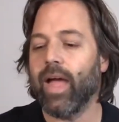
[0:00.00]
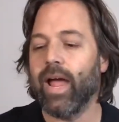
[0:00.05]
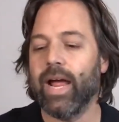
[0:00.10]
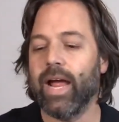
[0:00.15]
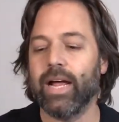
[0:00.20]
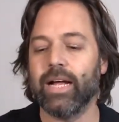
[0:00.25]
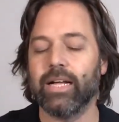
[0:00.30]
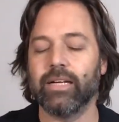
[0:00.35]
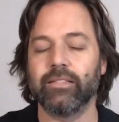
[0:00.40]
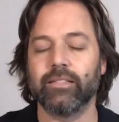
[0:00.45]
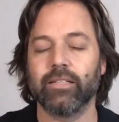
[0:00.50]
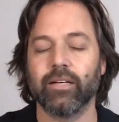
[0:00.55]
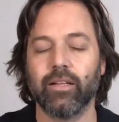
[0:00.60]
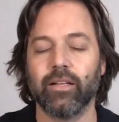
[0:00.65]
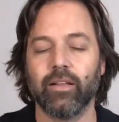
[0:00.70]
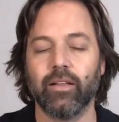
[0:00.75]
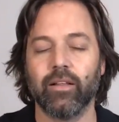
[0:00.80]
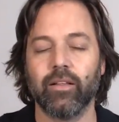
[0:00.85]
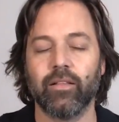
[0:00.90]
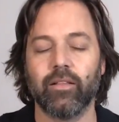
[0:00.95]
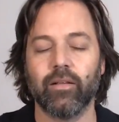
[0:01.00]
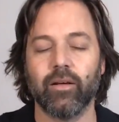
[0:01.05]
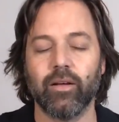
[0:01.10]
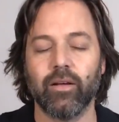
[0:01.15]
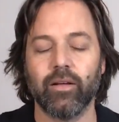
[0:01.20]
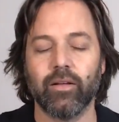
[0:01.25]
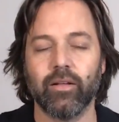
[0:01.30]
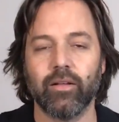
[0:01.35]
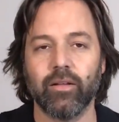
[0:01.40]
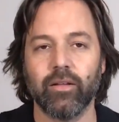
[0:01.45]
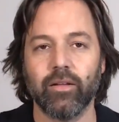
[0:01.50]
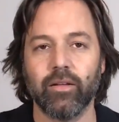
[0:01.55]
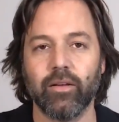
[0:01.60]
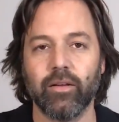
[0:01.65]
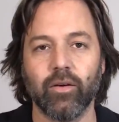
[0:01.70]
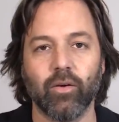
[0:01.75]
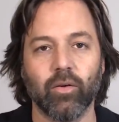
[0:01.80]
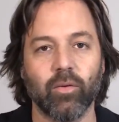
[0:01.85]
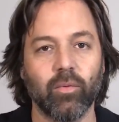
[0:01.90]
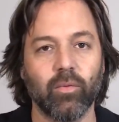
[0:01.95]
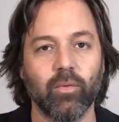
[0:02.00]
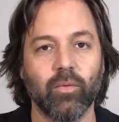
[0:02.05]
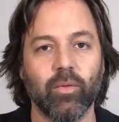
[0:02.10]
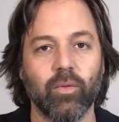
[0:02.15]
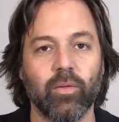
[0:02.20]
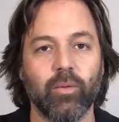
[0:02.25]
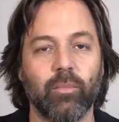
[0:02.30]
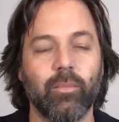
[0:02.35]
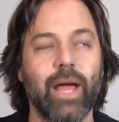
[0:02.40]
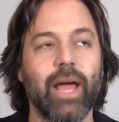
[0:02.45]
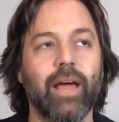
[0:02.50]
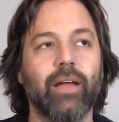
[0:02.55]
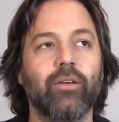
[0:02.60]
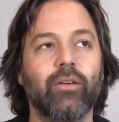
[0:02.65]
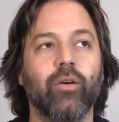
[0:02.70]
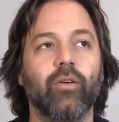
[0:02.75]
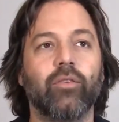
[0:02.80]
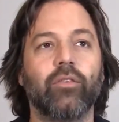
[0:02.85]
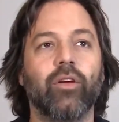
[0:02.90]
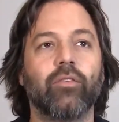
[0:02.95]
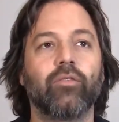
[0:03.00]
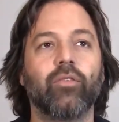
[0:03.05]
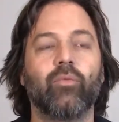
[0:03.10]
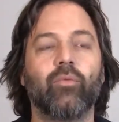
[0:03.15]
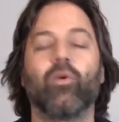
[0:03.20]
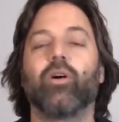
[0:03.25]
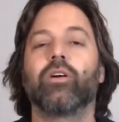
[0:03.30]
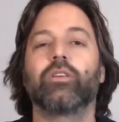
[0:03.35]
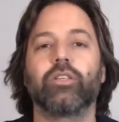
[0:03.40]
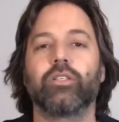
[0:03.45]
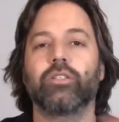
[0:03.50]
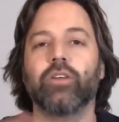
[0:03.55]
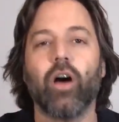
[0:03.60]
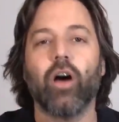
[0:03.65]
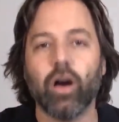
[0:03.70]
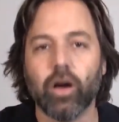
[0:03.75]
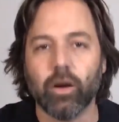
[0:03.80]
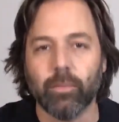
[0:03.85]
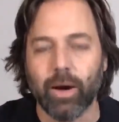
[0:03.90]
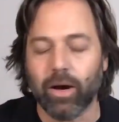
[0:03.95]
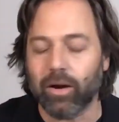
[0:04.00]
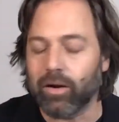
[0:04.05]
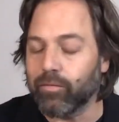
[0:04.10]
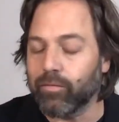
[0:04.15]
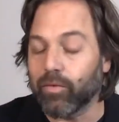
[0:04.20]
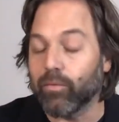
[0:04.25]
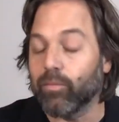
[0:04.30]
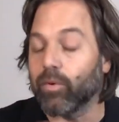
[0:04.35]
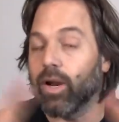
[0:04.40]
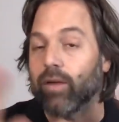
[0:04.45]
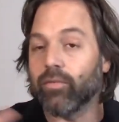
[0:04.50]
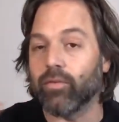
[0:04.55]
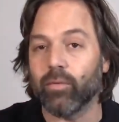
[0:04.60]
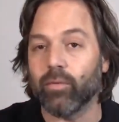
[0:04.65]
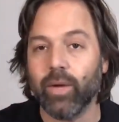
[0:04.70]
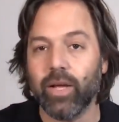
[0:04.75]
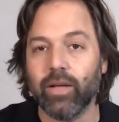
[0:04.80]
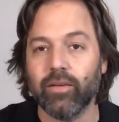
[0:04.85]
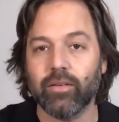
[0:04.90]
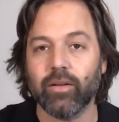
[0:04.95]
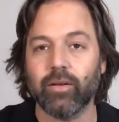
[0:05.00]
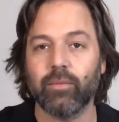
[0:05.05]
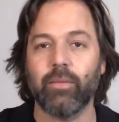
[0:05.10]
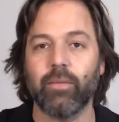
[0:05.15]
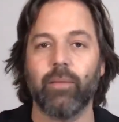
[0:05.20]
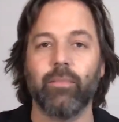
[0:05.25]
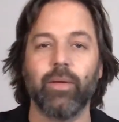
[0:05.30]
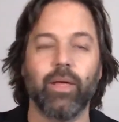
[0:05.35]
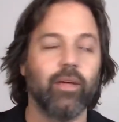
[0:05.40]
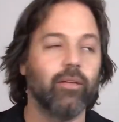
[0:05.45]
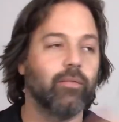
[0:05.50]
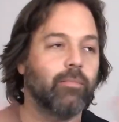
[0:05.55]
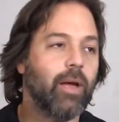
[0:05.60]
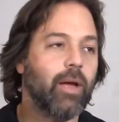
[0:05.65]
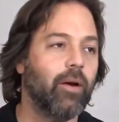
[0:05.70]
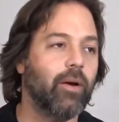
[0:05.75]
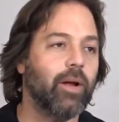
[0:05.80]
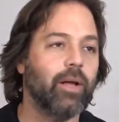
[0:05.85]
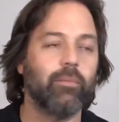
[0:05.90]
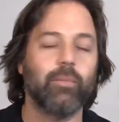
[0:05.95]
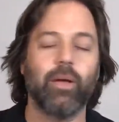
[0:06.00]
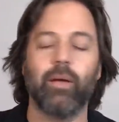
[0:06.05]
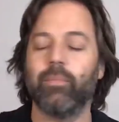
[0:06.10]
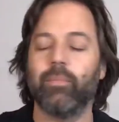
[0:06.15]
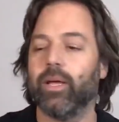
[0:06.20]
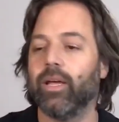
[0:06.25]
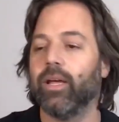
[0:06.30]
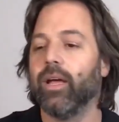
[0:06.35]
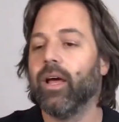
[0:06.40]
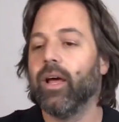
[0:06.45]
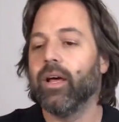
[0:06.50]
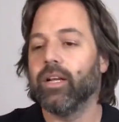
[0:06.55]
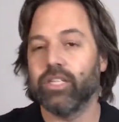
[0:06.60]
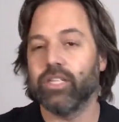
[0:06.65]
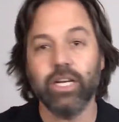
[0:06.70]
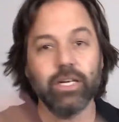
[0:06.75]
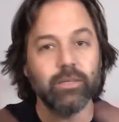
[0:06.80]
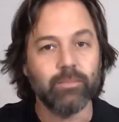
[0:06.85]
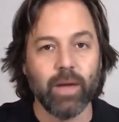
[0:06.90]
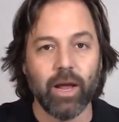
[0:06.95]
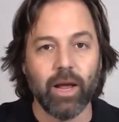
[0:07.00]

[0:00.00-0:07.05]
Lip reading: and the man doesn't want to talk about it for whatever reason. Maybe he's married, maybe she's